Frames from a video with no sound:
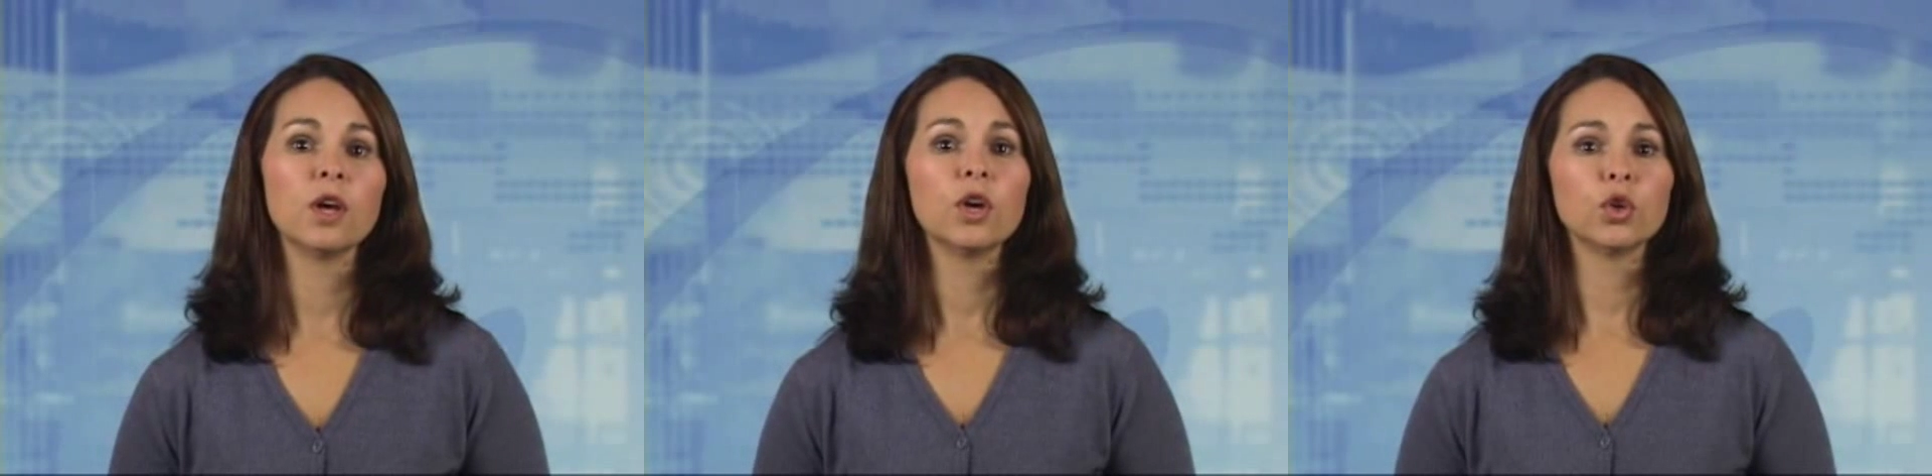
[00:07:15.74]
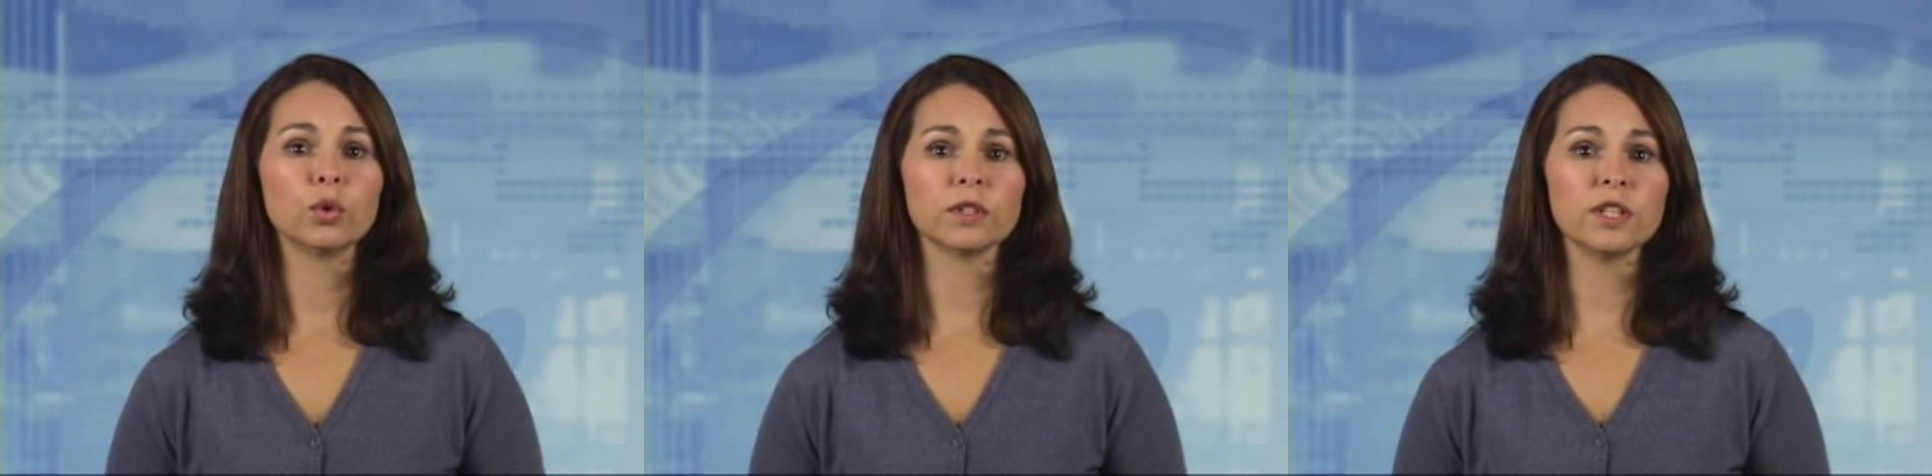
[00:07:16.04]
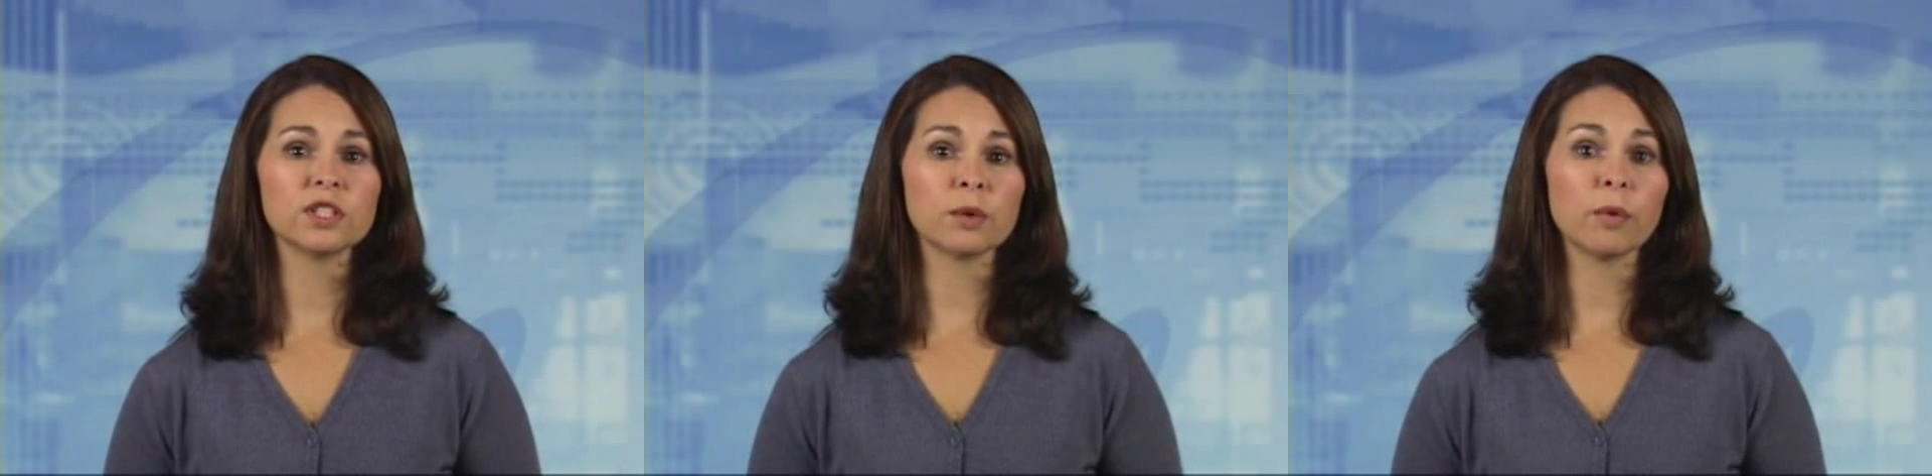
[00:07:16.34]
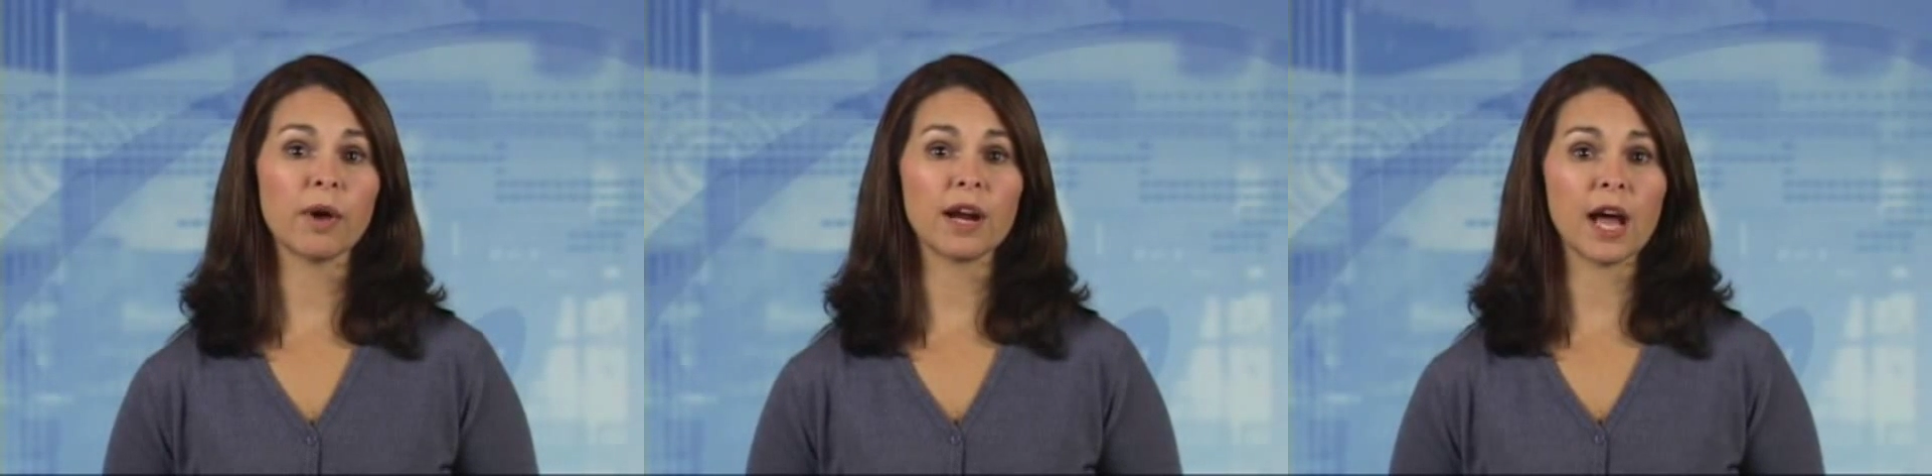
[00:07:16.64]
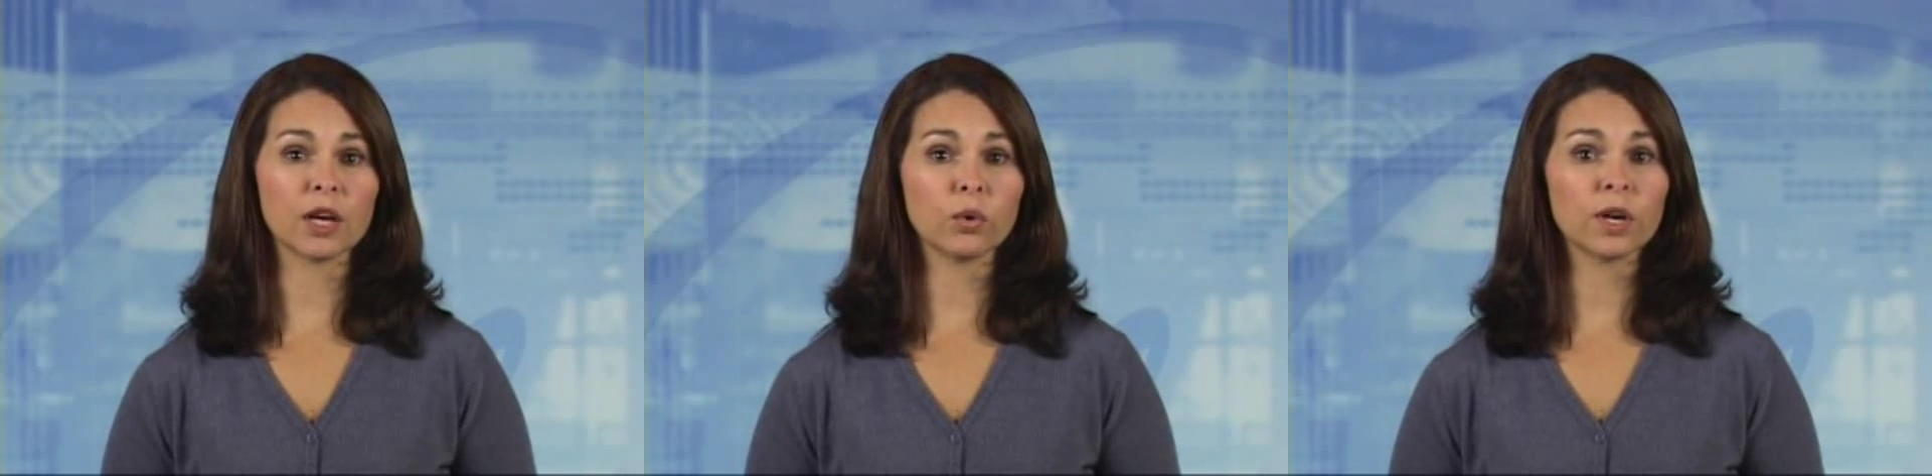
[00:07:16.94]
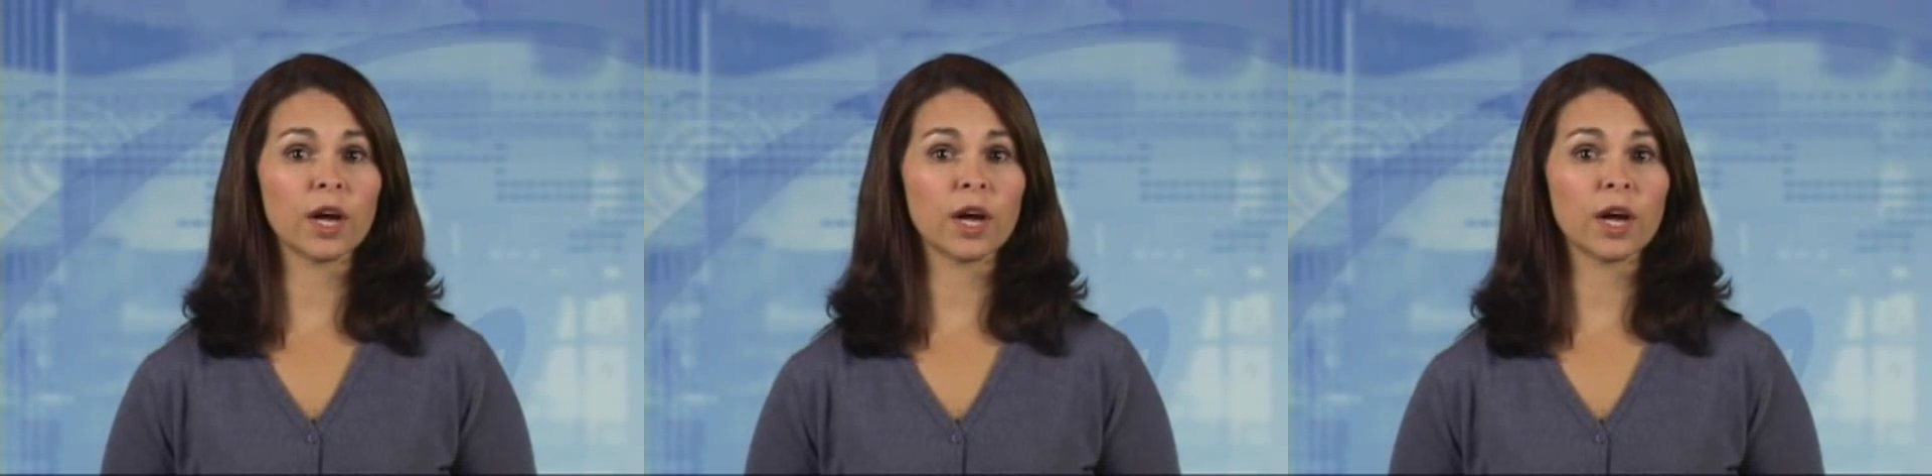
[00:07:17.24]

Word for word: You will teach them about adequate